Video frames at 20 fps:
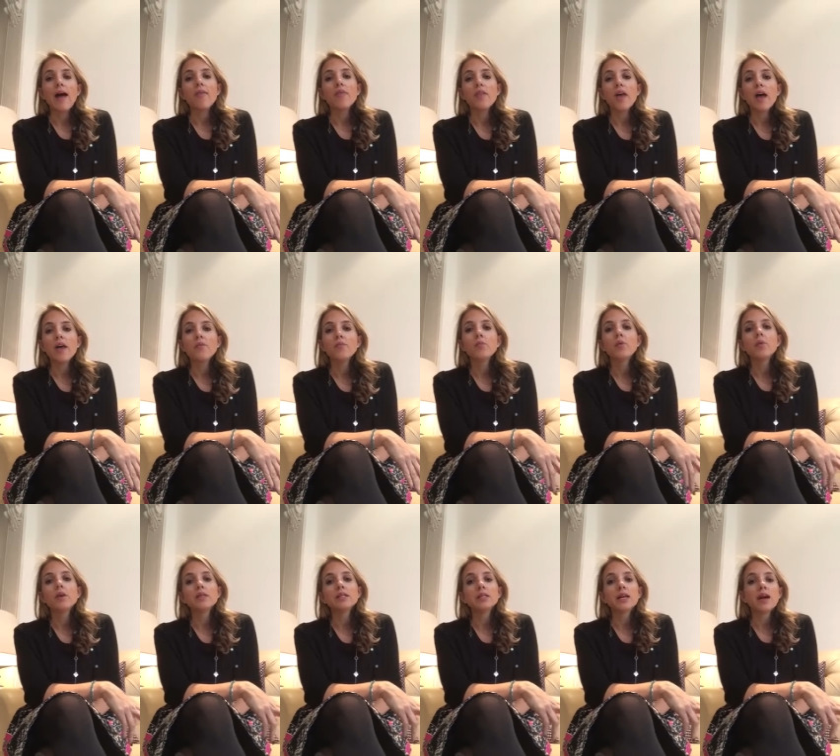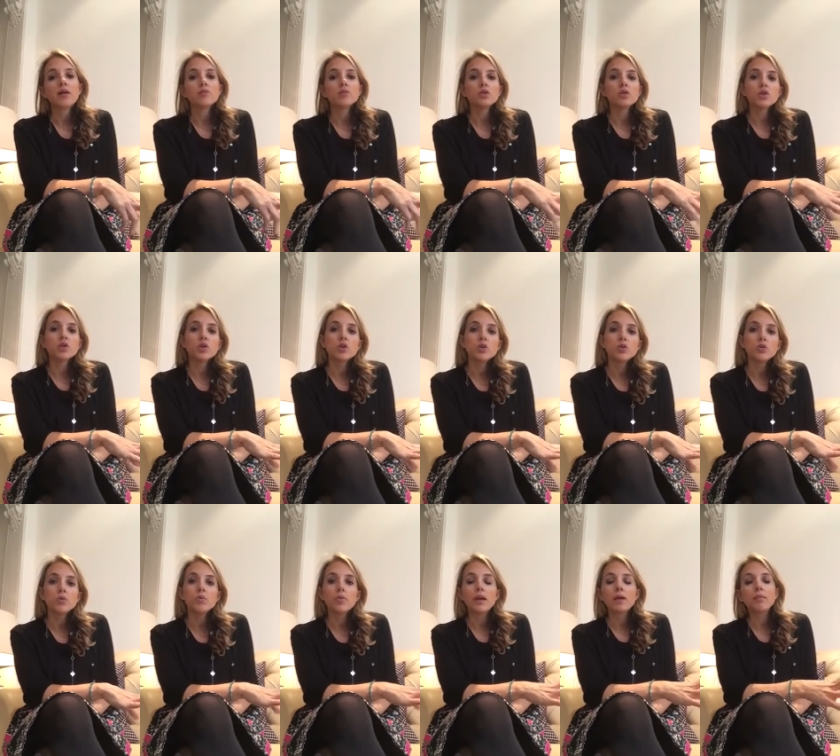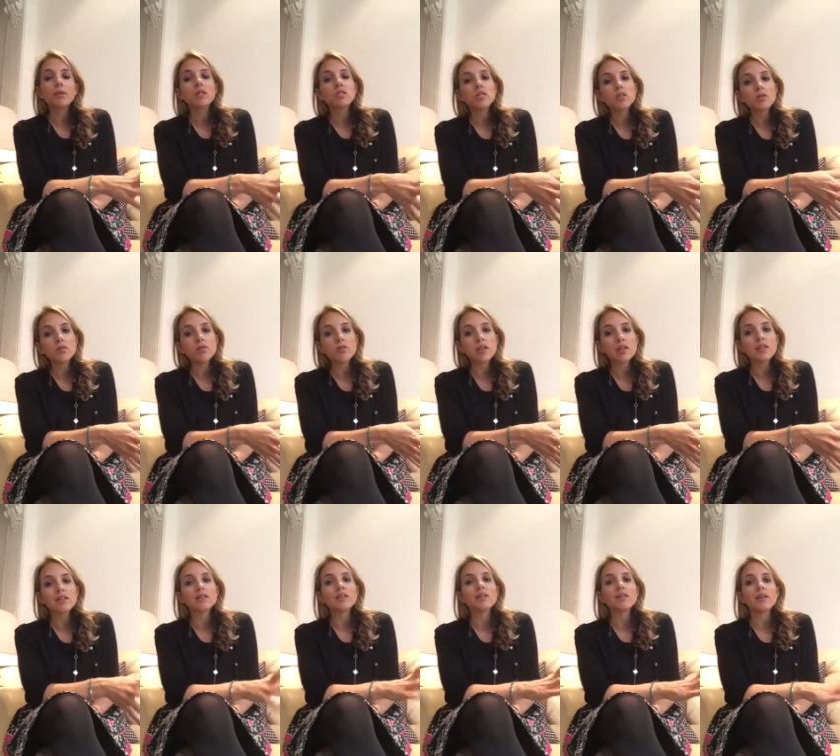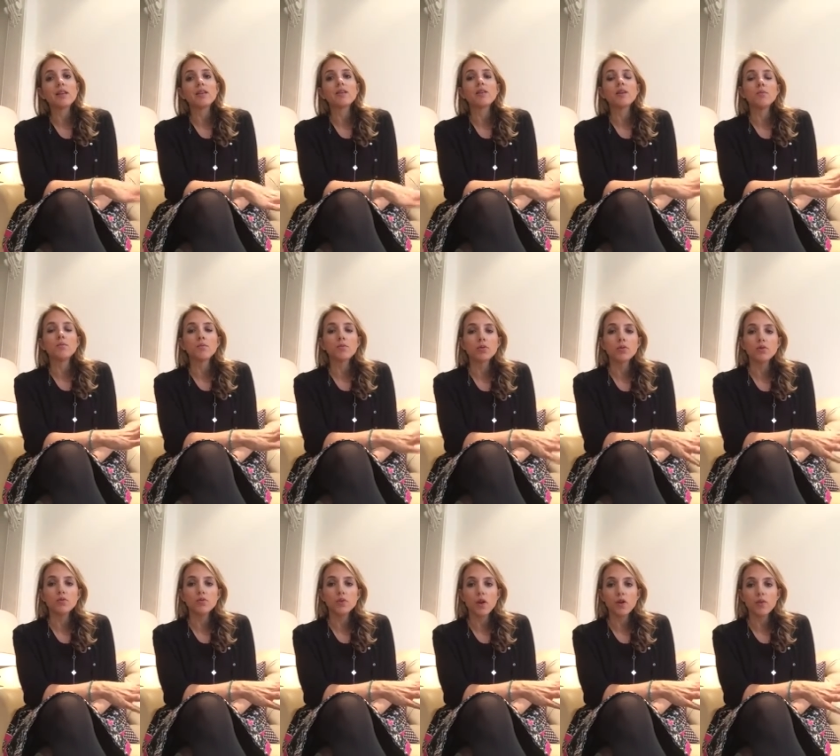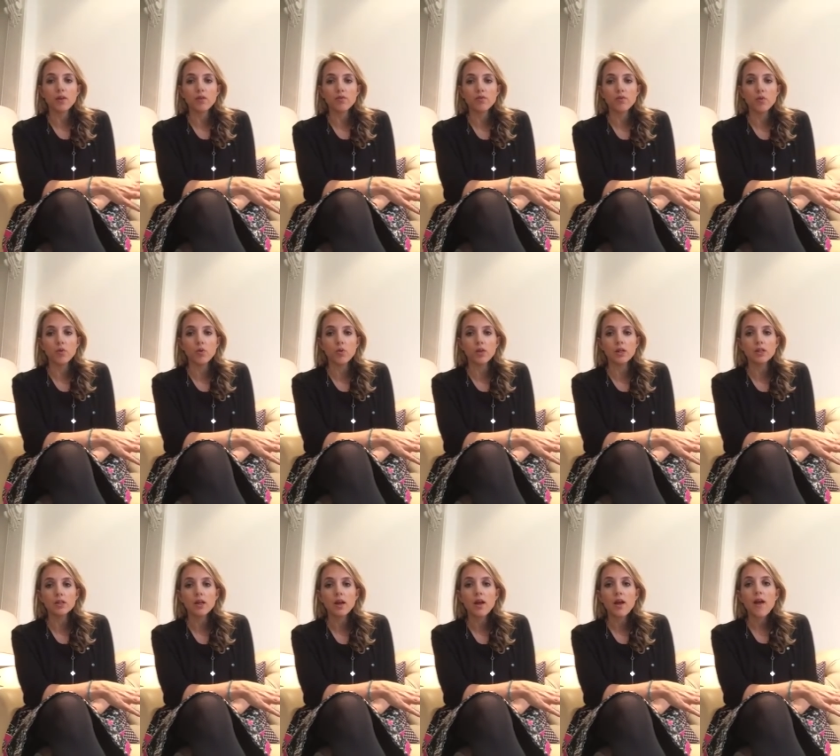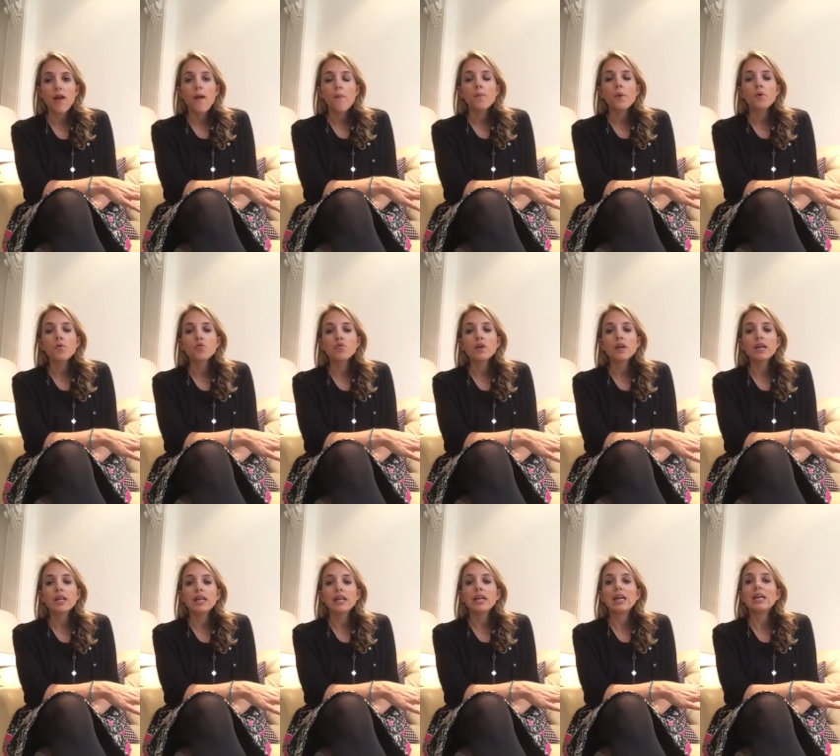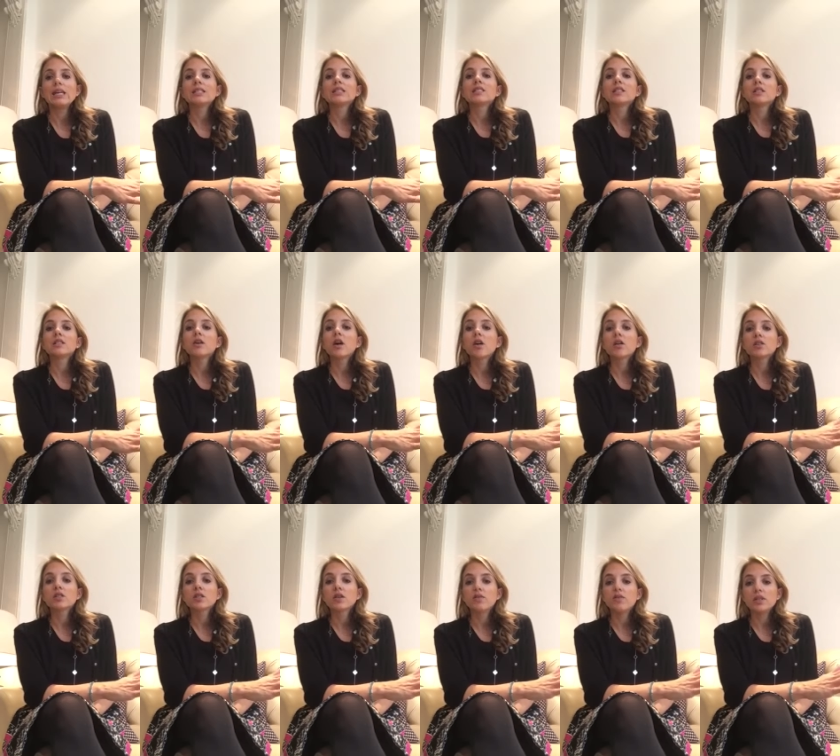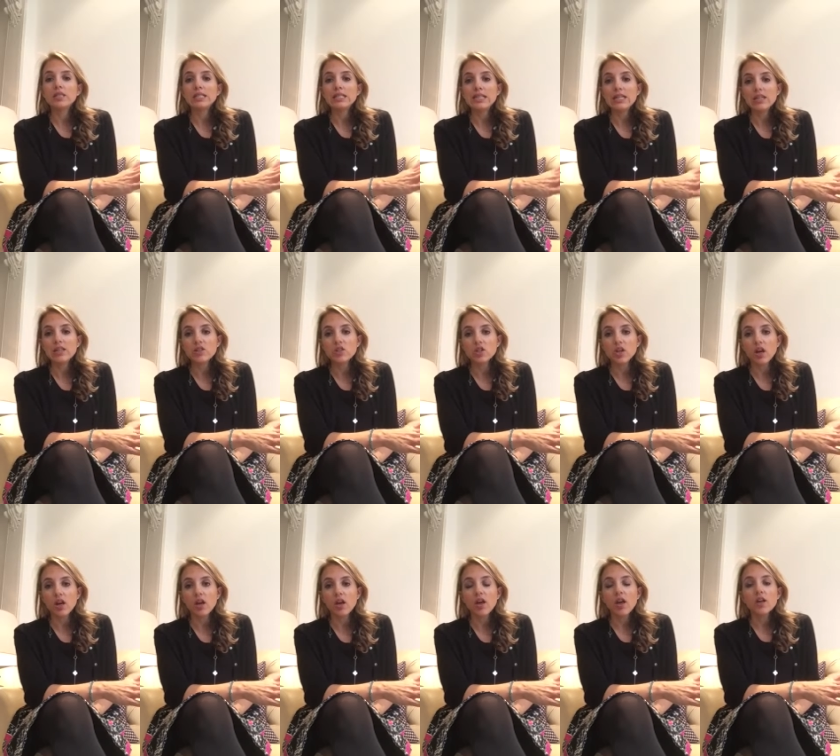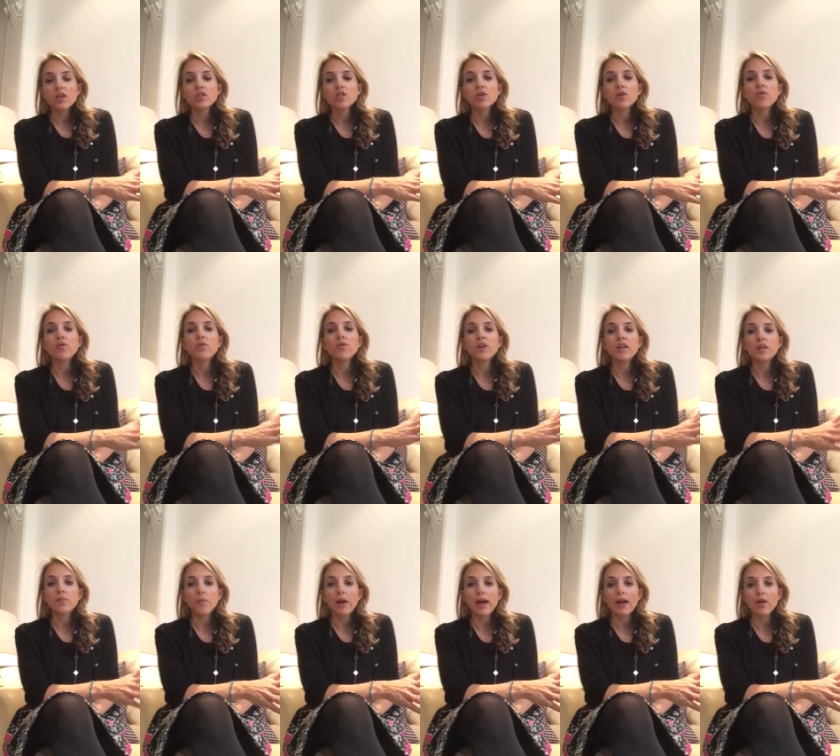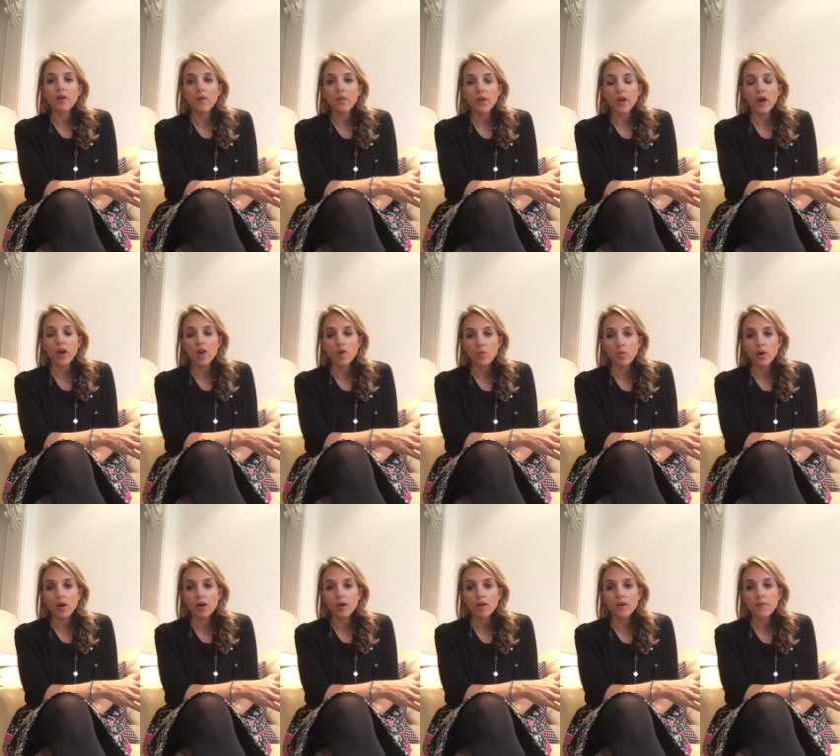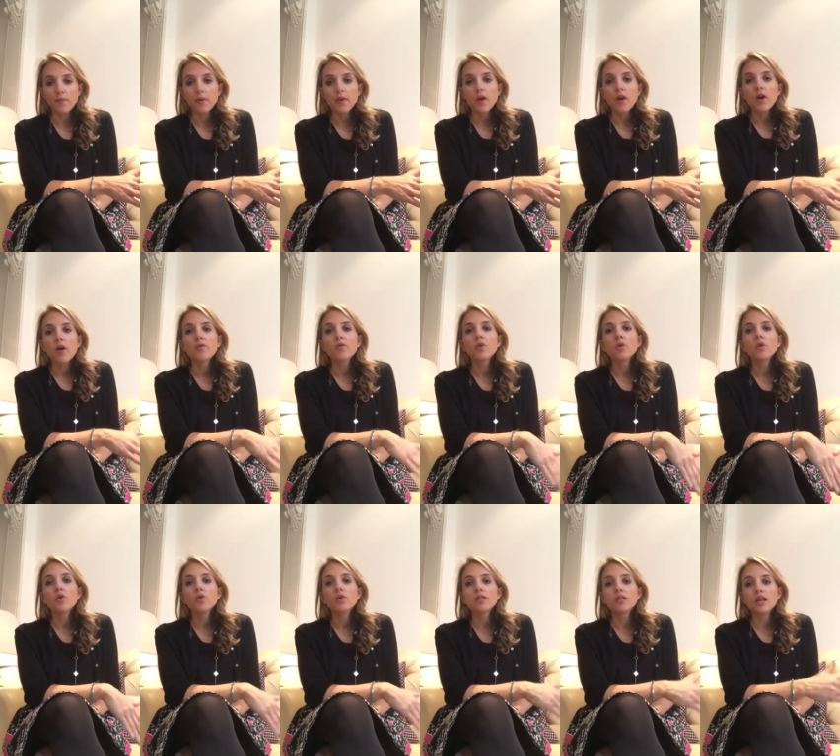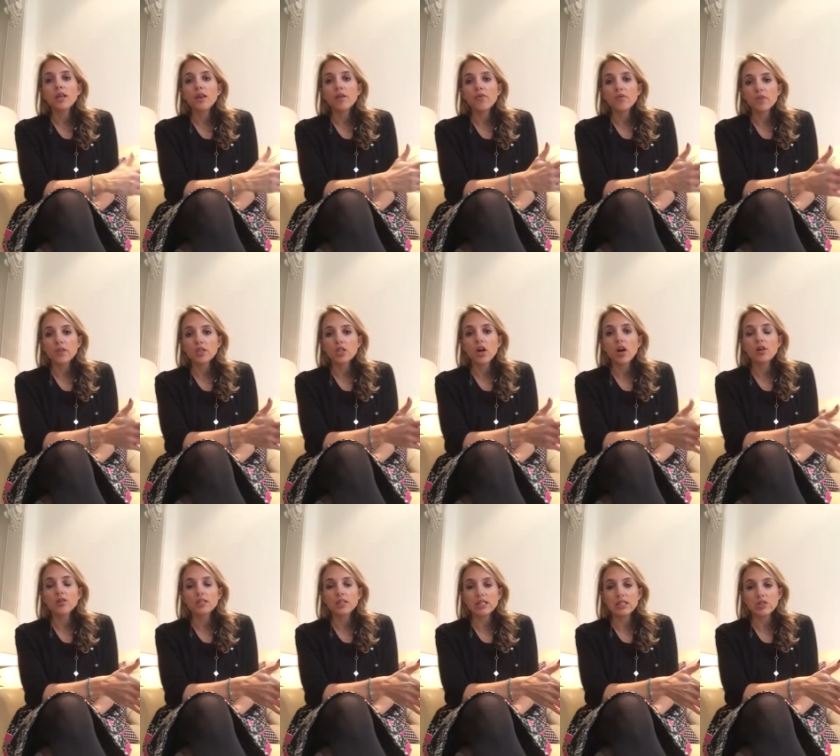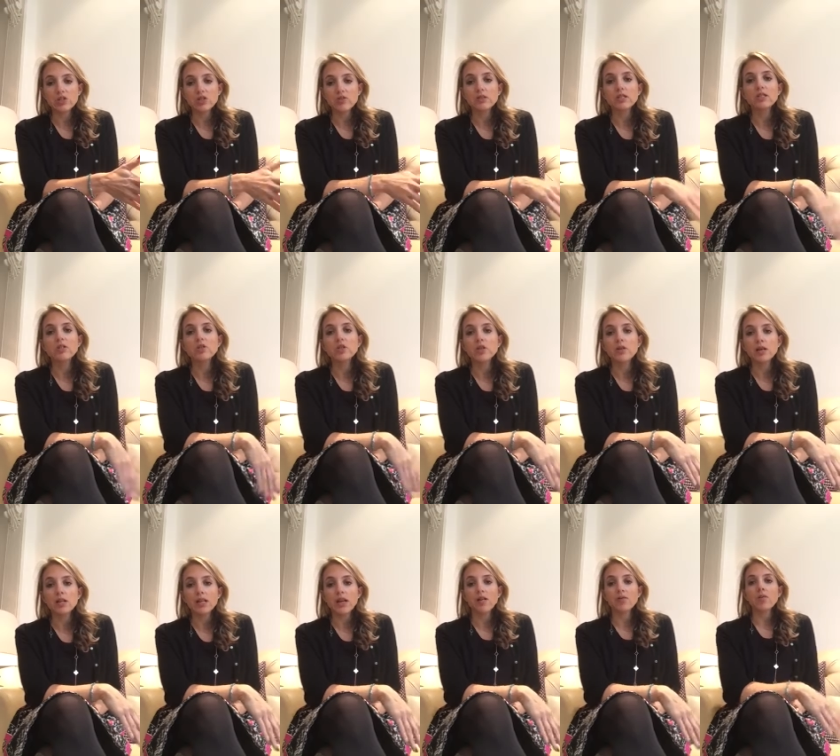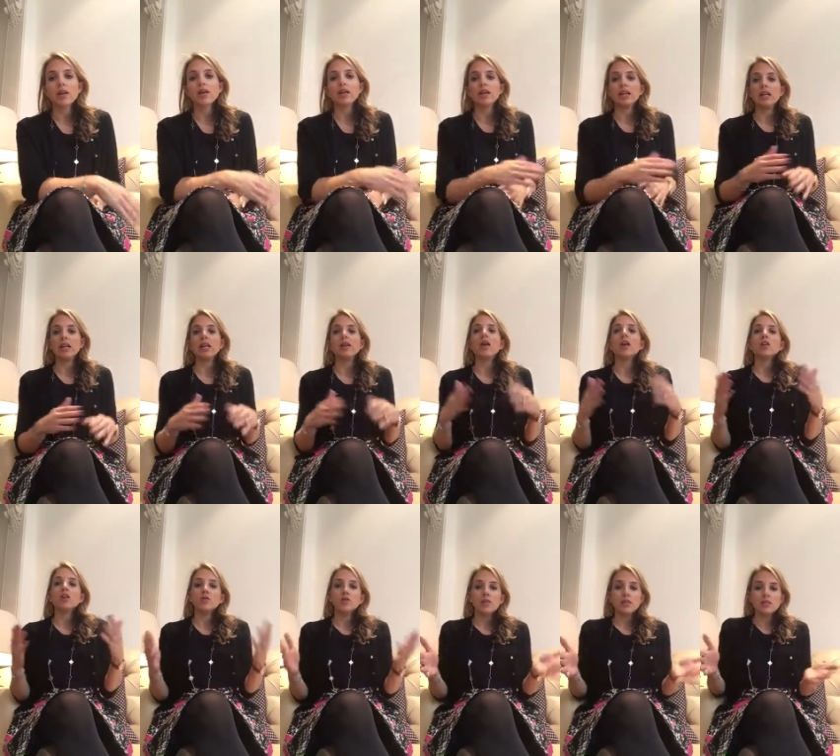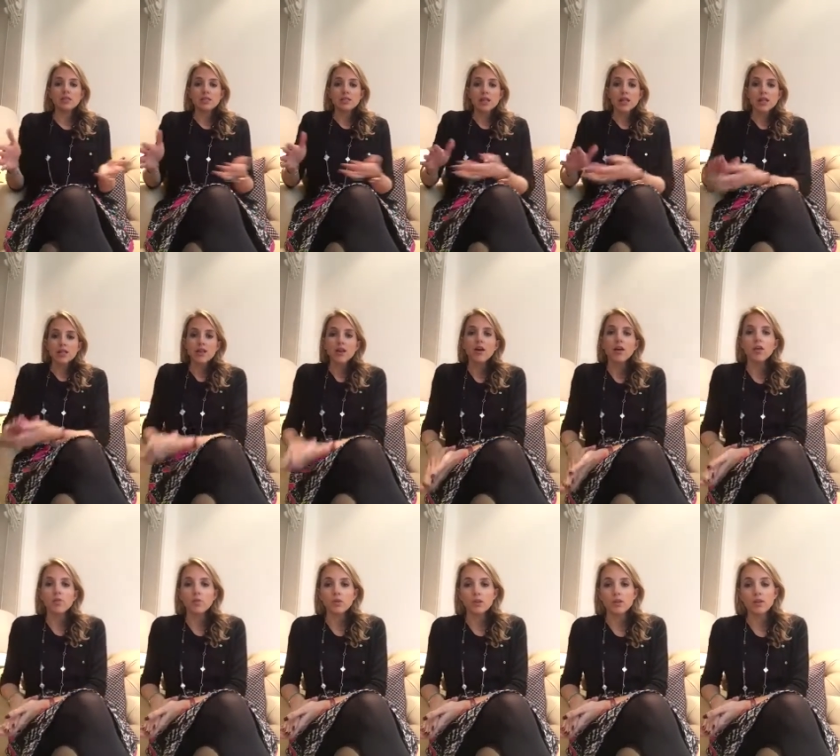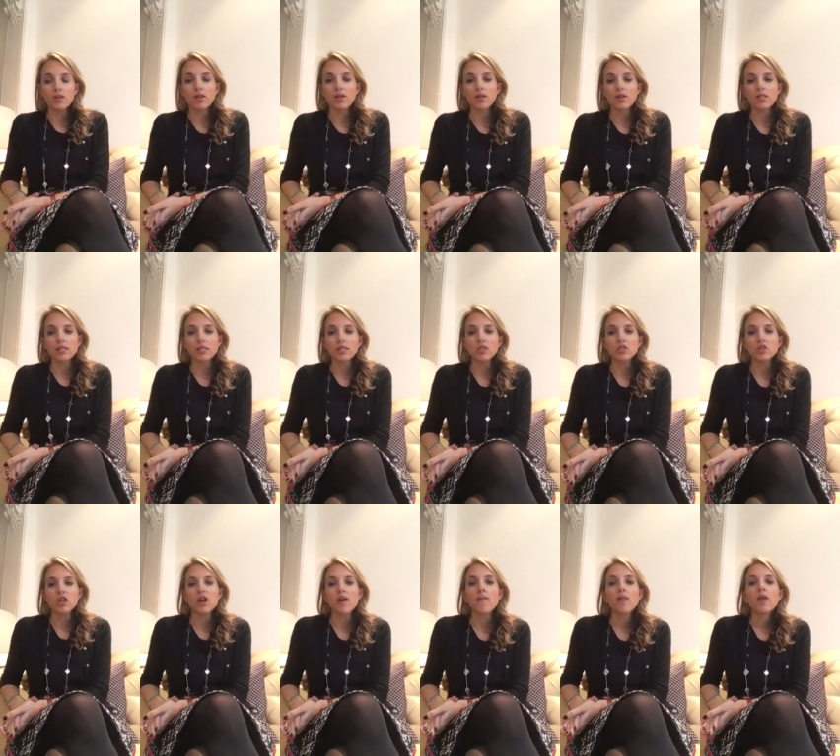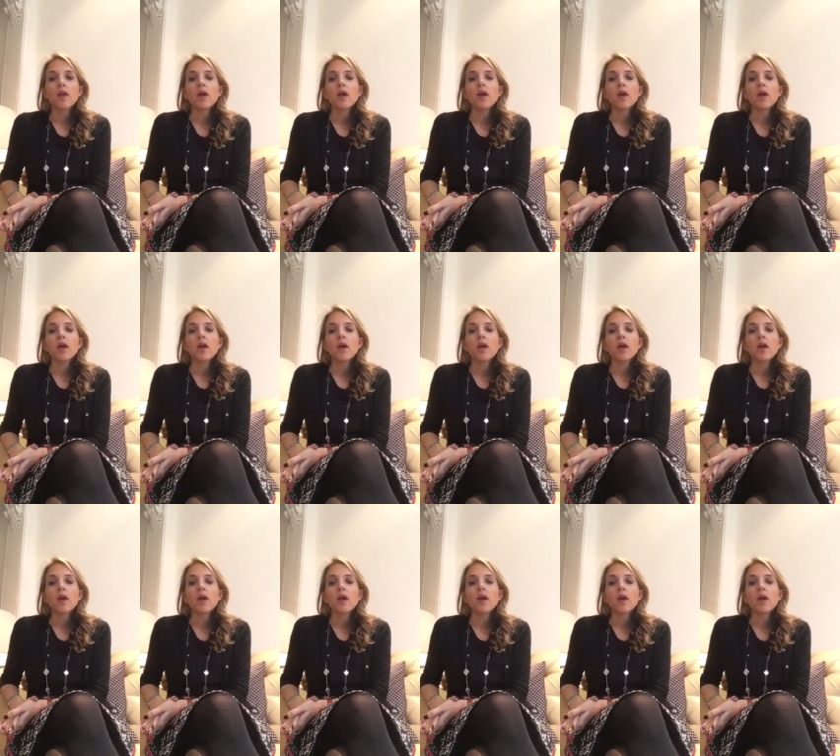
And then point out maybe two things that they could improve going forward. But really, it's the task of the teacher to feed back on the homework. Of course, if the child's teacher isn't doing that regularly, you need to take that up with the class teacher.